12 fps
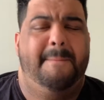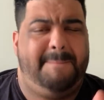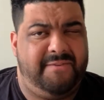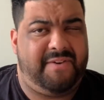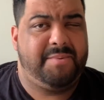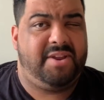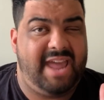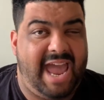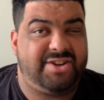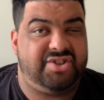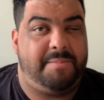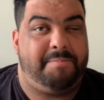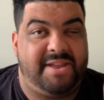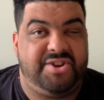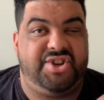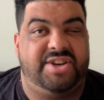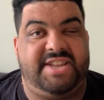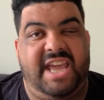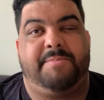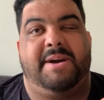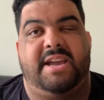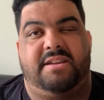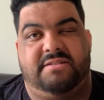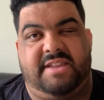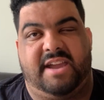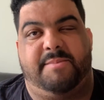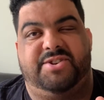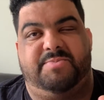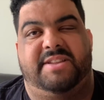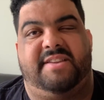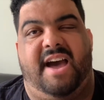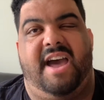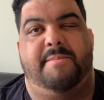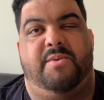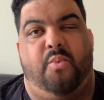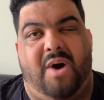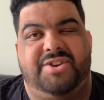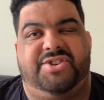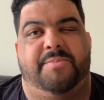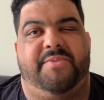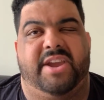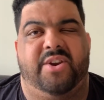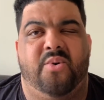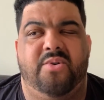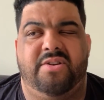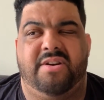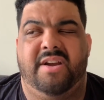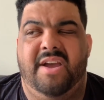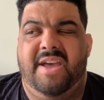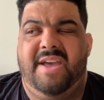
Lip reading: But if I'm going to actually binge it and take much of my time and watch something in order,